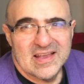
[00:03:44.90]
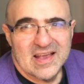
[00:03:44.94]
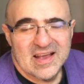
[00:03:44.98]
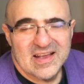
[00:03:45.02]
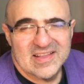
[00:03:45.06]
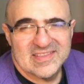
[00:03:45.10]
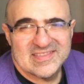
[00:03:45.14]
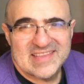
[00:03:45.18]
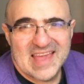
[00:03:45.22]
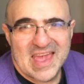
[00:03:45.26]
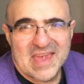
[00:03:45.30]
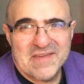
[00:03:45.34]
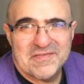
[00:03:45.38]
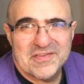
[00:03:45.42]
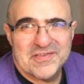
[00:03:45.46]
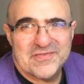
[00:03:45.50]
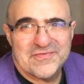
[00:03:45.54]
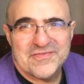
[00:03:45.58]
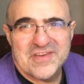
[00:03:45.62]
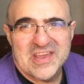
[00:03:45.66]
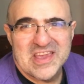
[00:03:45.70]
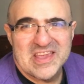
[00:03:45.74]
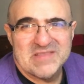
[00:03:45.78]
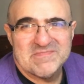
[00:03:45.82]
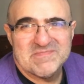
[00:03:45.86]
David
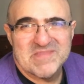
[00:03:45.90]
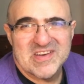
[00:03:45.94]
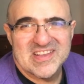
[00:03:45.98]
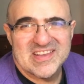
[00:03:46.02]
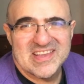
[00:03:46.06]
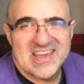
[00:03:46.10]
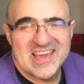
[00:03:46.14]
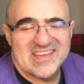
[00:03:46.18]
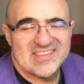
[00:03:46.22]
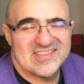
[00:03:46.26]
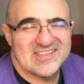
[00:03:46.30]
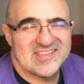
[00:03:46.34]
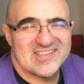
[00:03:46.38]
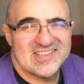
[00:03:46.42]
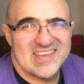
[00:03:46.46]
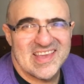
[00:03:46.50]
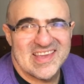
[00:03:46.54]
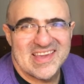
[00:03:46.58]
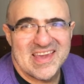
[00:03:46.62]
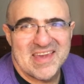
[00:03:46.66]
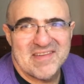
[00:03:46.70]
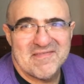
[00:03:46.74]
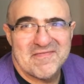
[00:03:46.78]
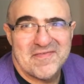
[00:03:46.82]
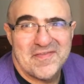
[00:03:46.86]
Reedman, he's
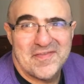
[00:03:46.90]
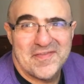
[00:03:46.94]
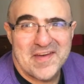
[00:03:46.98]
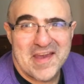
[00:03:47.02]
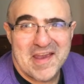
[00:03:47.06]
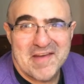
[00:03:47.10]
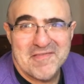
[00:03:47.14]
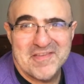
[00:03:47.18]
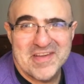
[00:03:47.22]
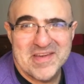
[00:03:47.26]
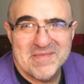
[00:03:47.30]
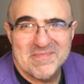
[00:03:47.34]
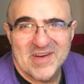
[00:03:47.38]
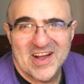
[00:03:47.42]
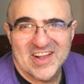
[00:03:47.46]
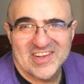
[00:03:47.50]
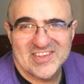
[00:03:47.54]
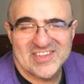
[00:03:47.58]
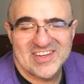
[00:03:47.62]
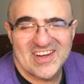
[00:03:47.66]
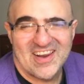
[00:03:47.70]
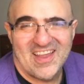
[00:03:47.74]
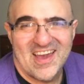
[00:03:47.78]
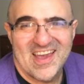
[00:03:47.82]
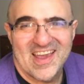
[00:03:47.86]
singing very
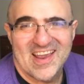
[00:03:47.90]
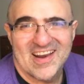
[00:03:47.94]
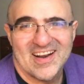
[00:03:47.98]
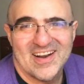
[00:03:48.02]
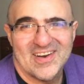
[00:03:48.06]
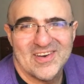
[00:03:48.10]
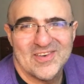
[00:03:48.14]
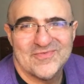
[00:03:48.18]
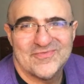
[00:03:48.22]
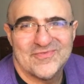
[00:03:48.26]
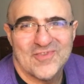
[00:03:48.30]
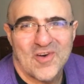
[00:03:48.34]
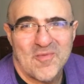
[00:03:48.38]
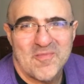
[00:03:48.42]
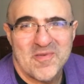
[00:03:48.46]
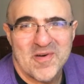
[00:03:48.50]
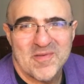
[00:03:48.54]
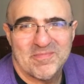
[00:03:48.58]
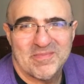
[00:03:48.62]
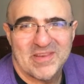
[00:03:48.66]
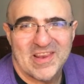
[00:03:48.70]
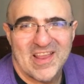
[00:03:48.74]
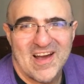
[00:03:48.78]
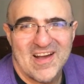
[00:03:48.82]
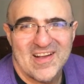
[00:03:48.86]
much like Robert
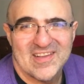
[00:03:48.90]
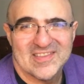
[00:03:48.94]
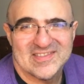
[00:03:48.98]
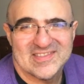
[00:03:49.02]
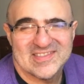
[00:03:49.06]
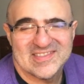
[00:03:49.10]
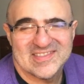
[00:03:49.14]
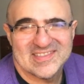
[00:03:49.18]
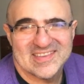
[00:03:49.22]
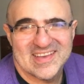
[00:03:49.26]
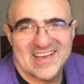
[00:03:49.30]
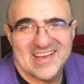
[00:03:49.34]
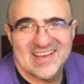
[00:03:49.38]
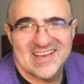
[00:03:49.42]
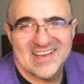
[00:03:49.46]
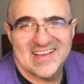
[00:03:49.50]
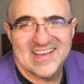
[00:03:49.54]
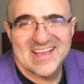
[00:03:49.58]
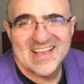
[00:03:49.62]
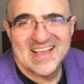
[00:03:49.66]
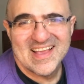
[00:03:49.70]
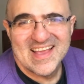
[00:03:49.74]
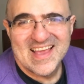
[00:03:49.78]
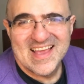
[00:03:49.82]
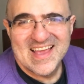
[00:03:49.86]
Plant,
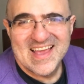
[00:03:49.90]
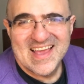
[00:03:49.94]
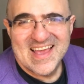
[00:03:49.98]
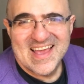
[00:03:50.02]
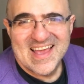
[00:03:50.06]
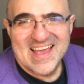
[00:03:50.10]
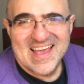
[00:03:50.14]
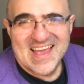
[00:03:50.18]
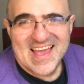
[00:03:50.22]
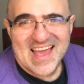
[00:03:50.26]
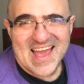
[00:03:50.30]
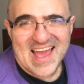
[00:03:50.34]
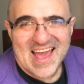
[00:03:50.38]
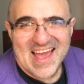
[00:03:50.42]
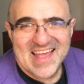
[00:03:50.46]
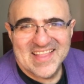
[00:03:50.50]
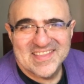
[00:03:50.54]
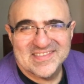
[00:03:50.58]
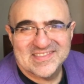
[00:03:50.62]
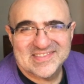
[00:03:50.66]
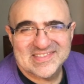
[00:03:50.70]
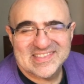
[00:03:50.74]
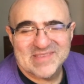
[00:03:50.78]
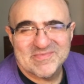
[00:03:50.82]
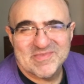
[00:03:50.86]

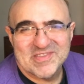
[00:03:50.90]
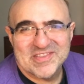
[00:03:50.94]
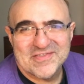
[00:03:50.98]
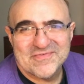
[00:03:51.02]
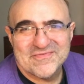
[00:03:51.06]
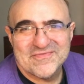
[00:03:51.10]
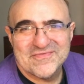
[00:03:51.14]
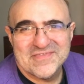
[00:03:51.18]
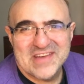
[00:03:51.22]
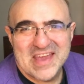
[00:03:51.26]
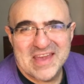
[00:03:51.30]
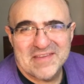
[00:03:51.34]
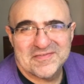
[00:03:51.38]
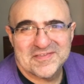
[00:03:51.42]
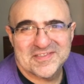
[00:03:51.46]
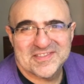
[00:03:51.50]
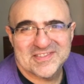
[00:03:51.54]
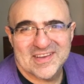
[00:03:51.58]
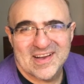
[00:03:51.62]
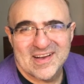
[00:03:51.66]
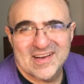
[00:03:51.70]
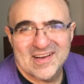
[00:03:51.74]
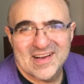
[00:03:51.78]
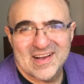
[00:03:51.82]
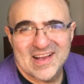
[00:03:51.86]
and some of the riffs
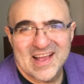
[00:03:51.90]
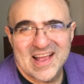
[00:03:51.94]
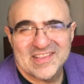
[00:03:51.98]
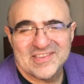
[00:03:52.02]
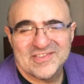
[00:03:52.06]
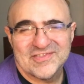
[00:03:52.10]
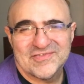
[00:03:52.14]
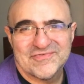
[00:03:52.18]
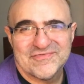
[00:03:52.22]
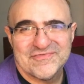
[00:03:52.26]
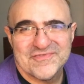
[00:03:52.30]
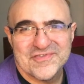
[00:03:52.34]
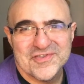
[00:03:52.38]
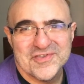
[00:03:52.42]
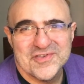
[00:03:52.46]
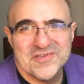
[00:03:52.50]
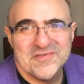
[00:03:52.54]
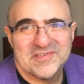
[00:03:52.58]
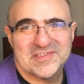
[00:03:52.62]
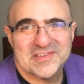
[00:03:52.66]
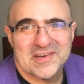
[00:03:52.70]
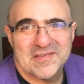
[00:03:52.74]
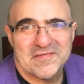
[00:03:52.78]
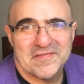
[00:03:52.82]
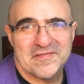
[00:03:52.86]
and
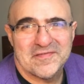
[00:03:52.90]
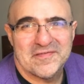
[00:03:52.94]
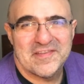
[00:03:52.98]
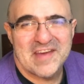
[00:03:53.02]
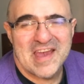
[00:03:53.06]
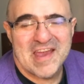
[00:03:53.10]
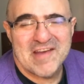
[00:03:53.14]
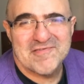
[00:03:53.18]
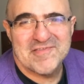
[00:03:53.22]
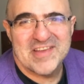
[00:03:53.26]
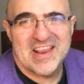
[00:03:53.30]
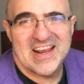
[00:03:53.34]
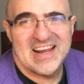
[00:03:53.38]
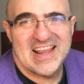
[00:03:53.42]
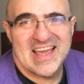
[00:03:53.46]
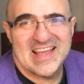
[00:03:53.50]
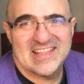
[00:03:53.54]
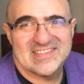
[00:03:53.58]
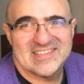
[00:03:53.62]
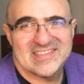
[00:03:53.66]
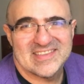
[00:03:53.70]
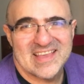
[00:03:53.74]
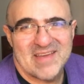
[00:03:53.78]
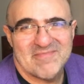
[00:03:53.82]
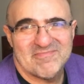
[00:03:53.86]
grooves are very
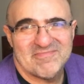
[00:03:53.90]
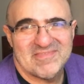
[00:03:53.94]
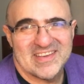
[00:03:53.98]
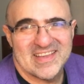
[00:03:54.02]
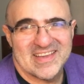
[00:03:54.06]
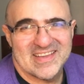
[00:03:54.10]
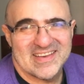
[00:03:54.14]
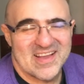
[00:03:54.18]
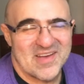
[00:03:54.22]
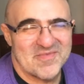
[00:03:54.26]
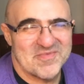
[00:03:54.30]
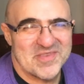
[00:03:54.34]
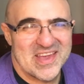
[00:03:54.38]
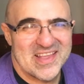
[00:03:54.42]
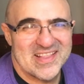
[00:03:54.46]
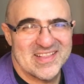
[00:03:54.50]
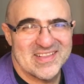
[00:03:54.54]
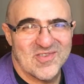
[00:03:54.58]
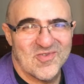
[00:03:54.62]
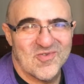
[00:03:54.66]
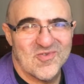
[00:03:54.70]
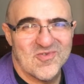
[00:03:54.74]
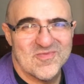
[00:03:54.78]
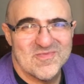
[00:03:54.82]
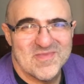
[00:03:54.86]
Led Zeppelin. I mean,
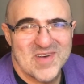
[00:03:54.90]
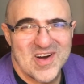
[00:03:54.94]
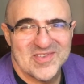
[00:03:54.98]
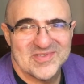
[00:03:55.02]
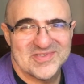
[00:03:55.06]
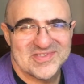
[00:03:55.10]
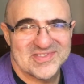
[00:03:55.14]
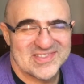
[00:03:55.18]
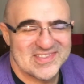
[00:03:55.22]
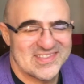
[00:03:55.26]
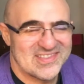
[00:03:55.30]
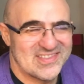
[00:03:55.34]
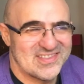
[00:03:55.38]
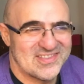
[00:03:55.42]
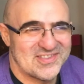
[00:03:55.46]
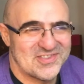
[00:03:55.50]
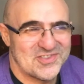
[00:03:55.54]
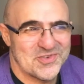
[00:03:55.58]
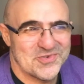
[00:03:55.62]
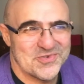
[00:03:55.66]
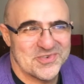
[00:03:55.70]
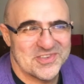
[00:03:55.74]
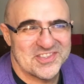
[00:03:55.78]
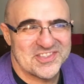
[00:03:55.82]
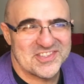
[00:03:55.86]
almost
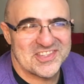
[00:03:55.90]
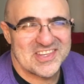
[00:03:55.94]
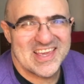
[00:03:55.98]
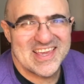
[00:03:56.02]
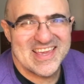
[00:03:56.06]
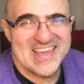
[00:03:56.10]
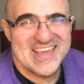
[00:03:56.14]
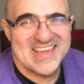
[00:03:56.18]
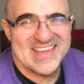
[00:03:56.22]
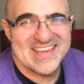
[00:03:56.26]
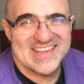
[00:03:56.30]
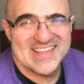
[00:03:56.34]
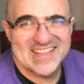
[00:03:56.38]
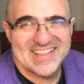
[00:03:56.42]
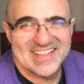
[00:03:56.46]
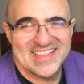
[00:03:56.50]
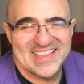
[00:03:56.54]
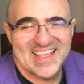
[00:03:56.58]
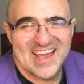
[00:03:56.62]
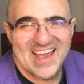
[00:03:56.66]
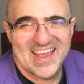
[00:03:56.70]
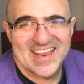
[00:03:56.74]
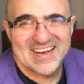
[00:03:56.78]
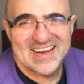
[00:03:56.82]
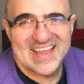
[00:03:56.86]
to a T
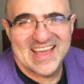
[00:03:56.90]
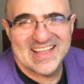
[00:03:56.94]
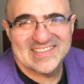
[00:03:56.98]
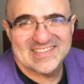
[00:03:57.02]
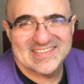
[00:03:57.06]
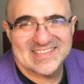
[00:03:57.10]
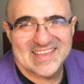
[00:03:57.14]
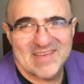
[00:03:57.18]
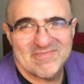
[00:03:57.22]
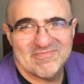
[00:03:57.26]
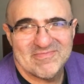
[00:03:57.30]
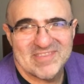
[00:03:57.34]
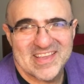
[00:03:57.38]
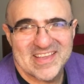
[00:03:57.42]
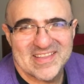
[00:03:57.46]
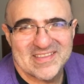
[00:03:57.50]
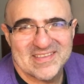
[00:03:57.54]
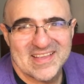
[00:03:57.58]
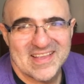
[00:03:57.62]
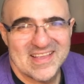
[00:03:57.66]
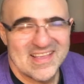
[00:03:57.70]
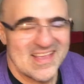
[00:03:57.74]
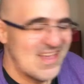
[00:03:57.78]
like Led Zeppelin.